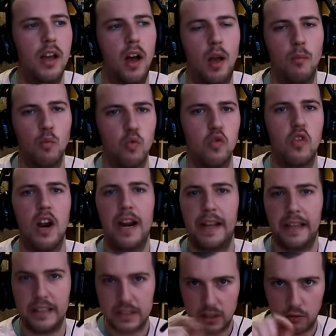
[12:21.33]
I'm
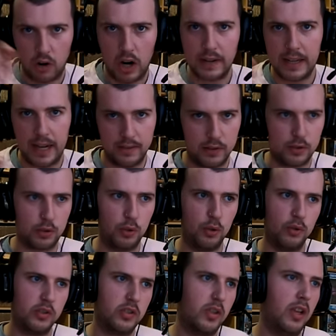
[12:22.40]
ready to write down the
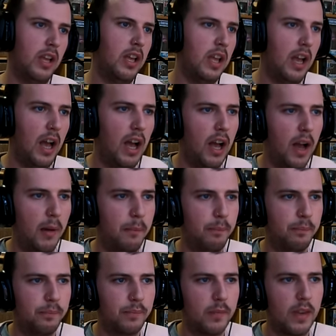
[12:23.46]
scores. Um,
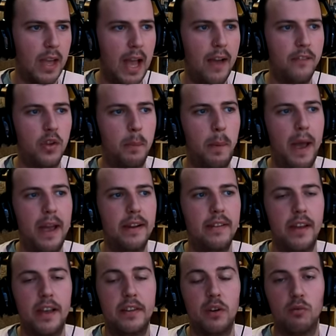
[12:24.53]
have your pen
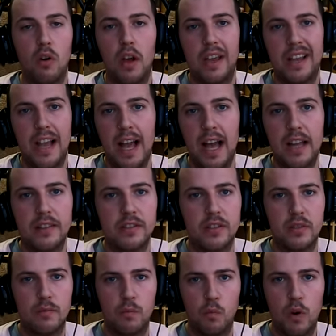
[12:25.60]
in your writing hand,
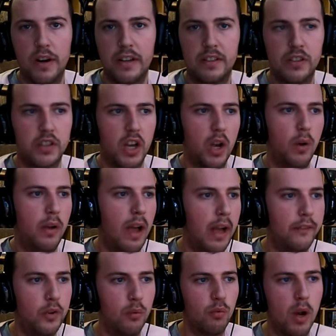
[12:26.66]
ready to go.
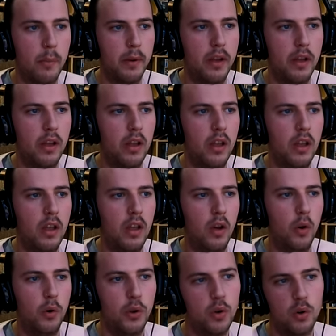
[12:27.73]
Have your rubber
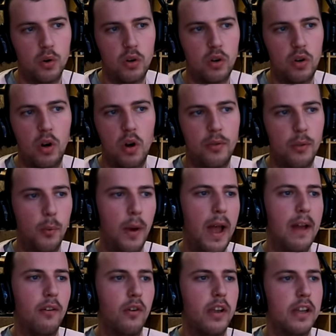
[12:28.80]
or your cloth or
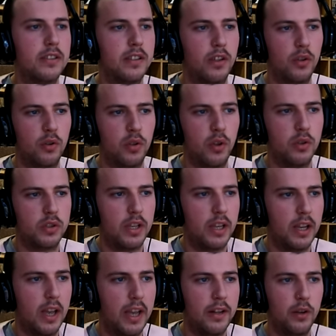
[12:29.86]
whatever it is that you're
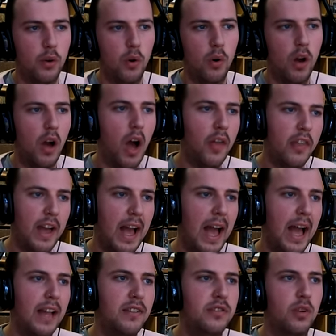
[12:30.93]
using in your other
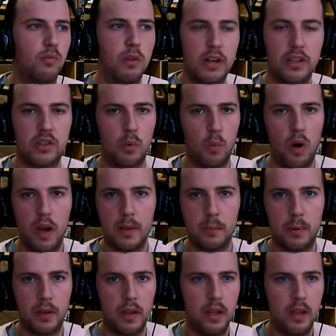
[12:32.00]
hand, ready to wipe.